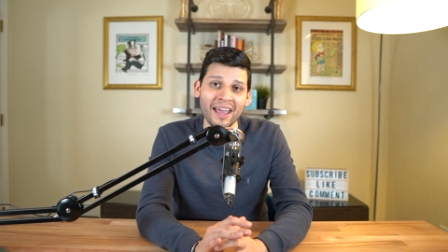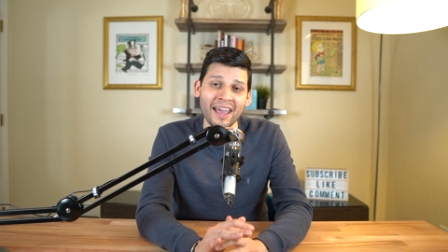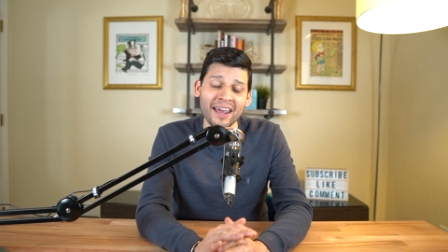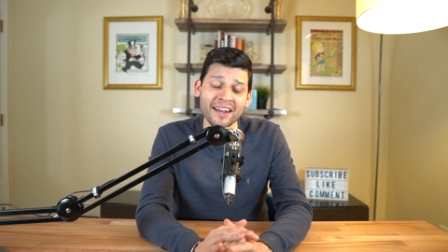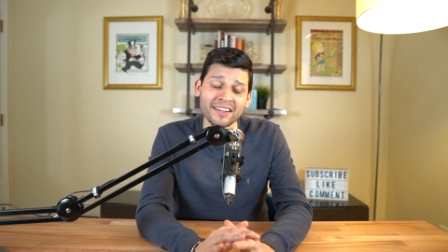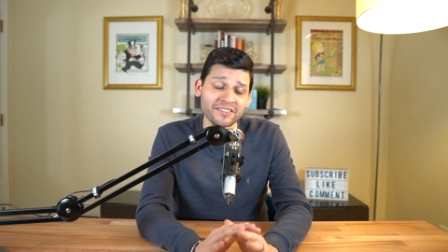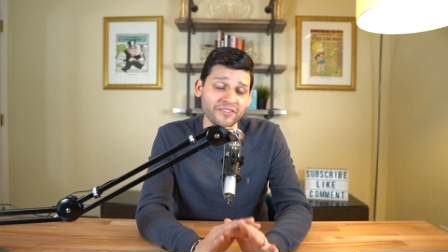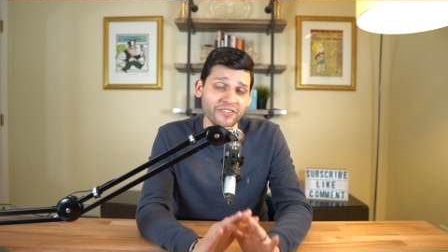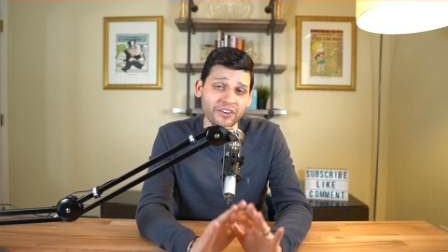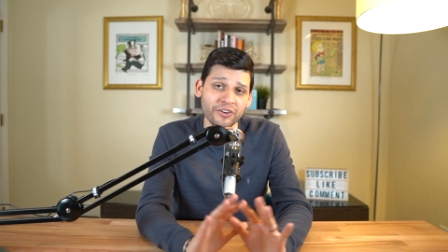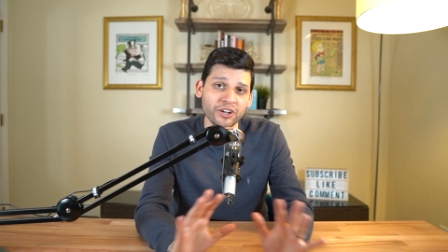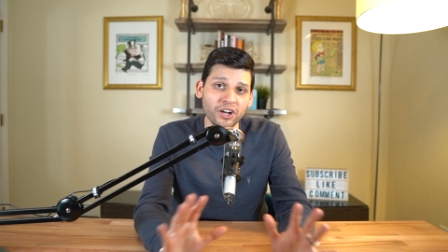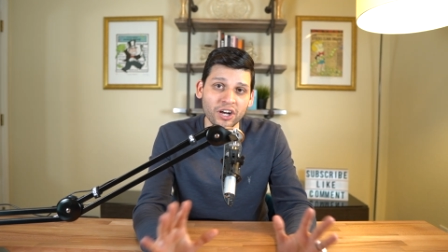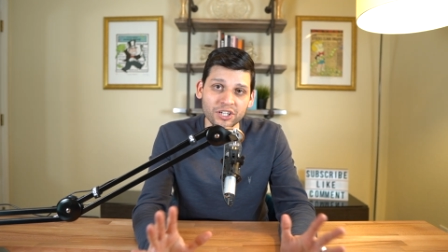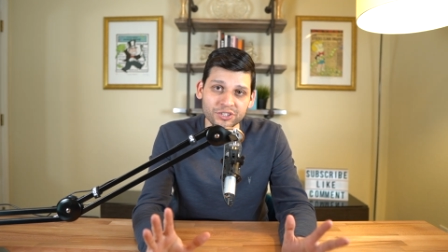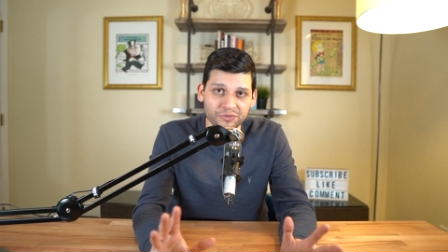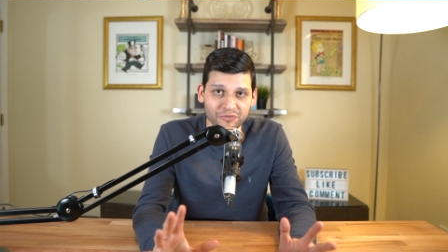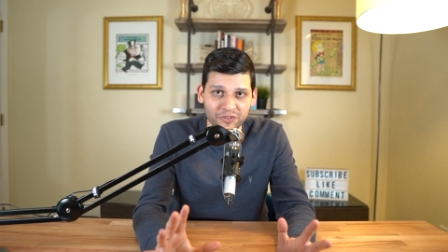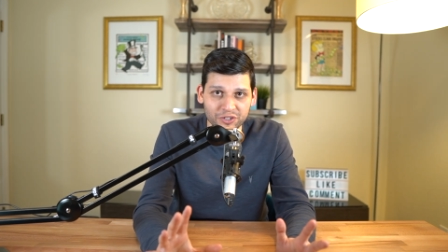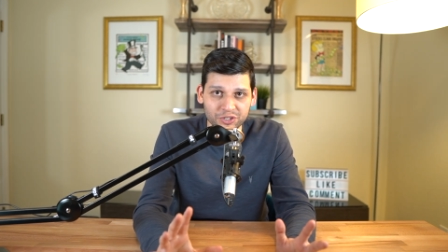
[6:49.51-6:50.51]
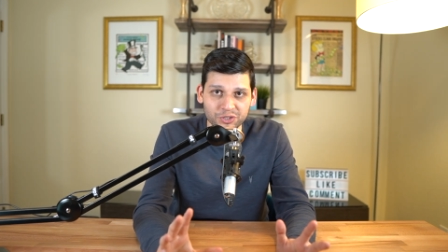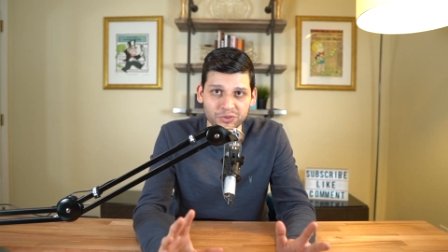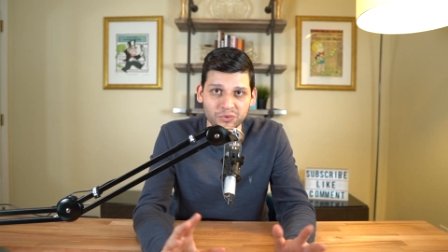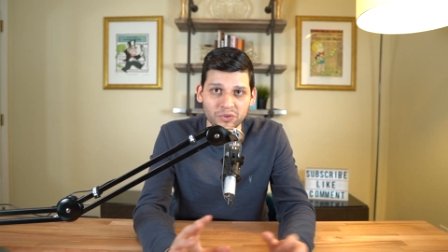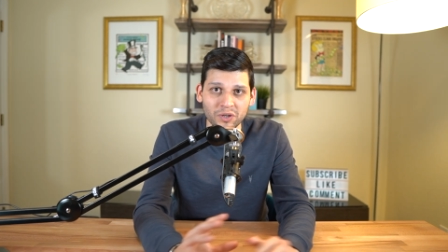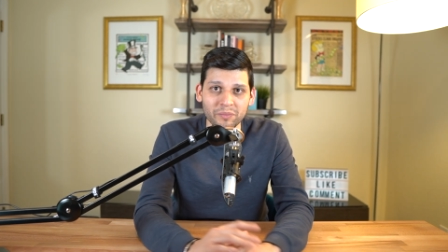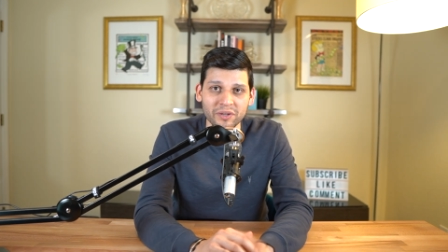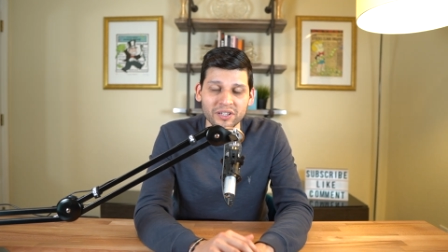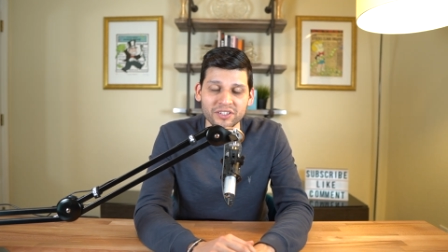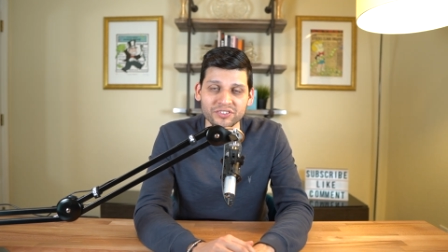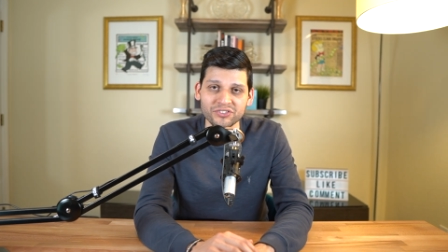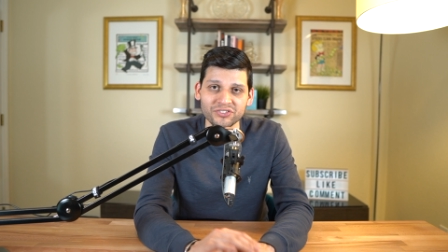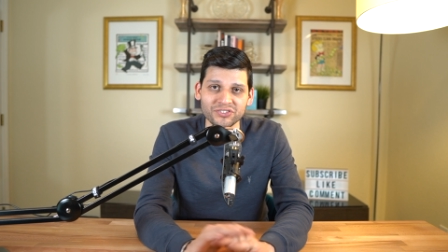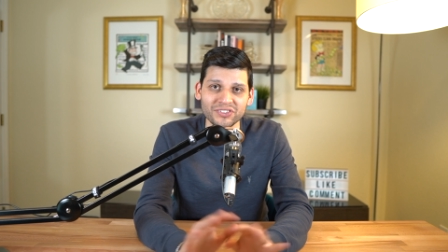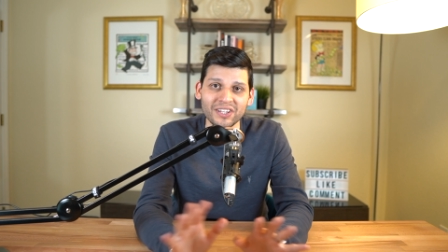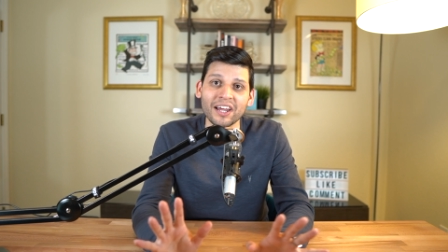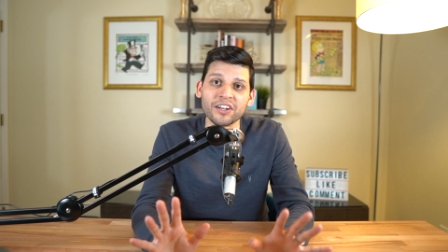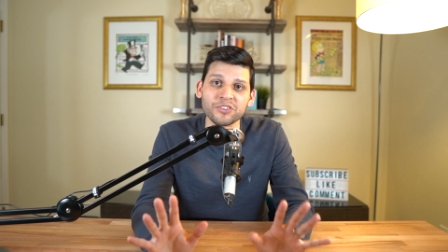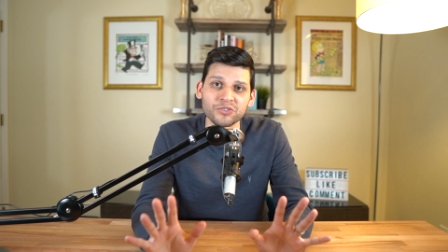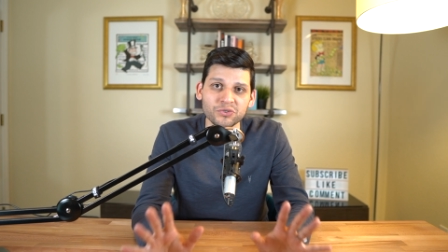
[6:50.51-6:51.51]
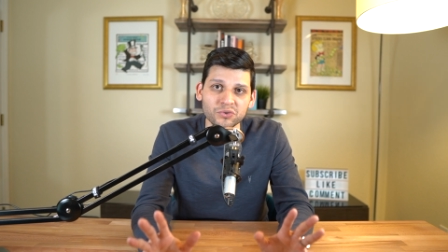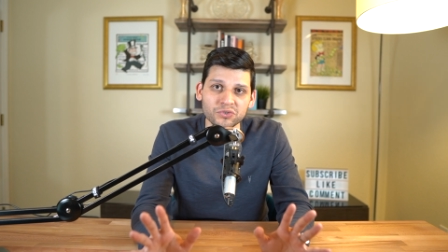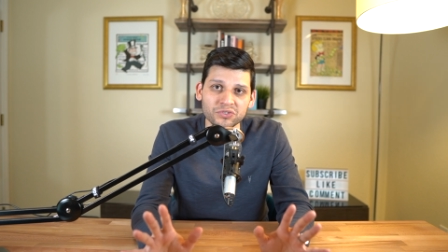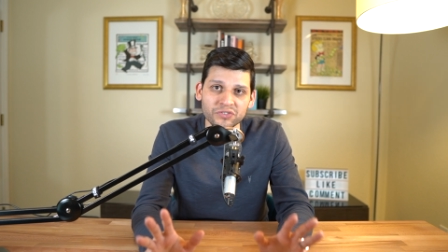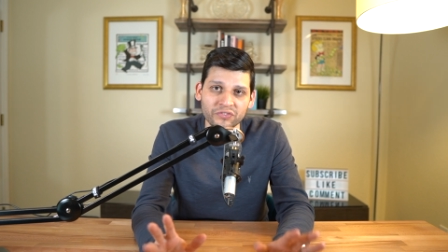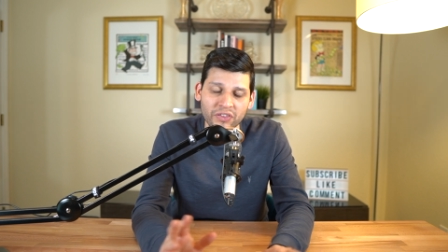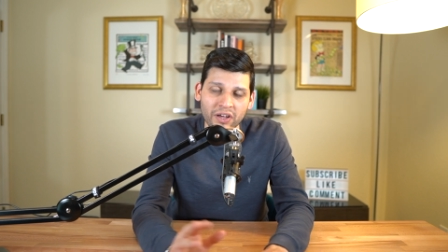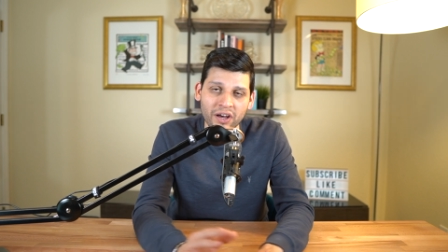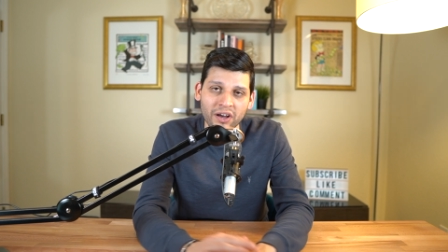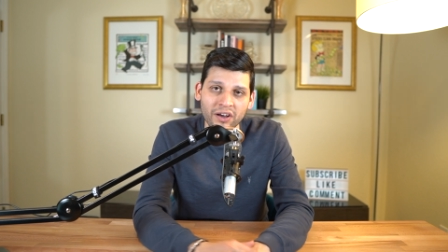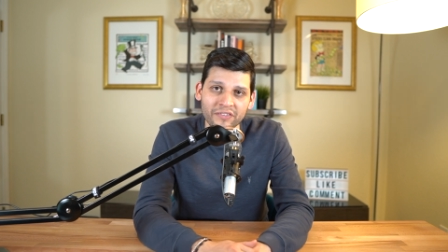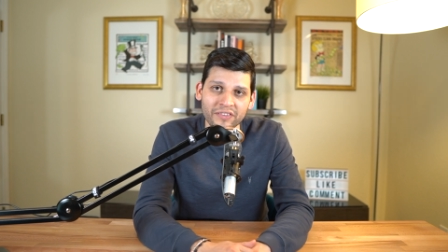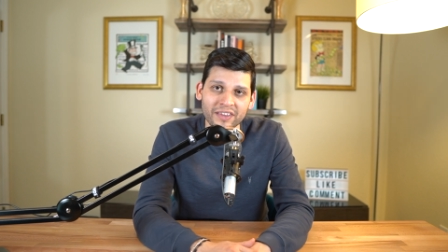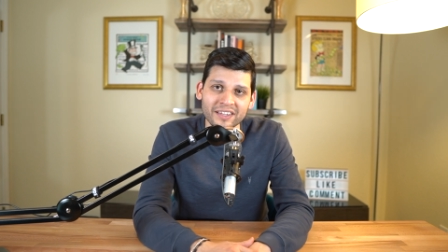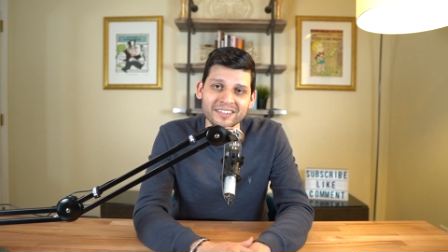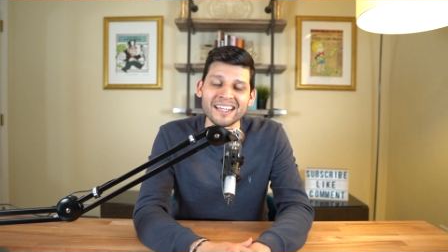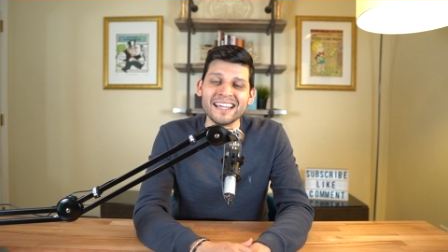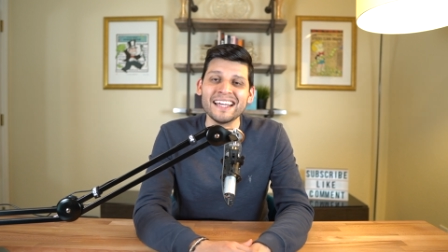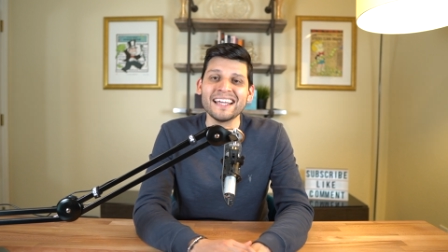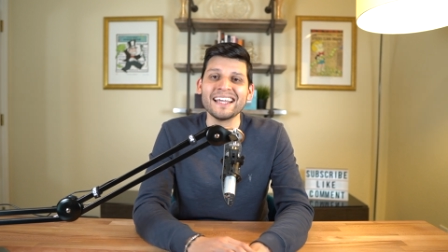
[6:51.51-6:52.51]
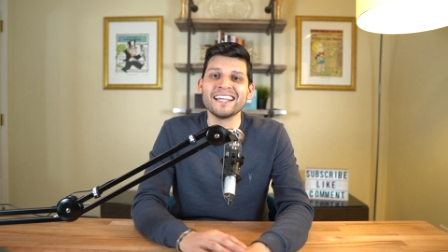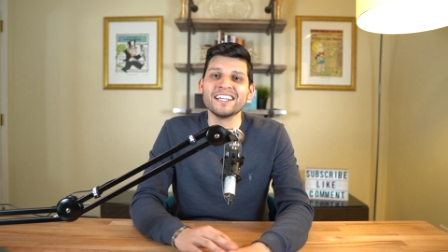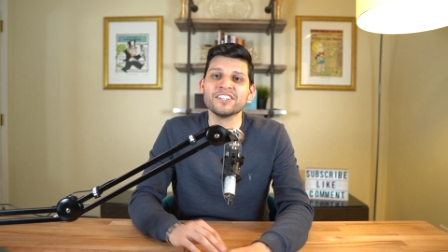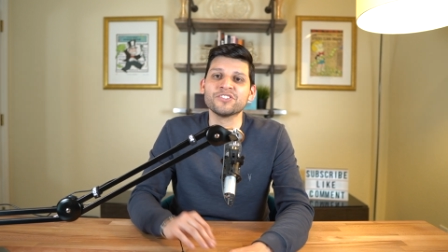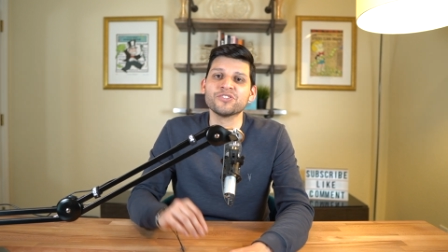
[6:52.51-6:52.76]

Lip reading: and it's a very controversial one because there's a lot of schools of thought on this, is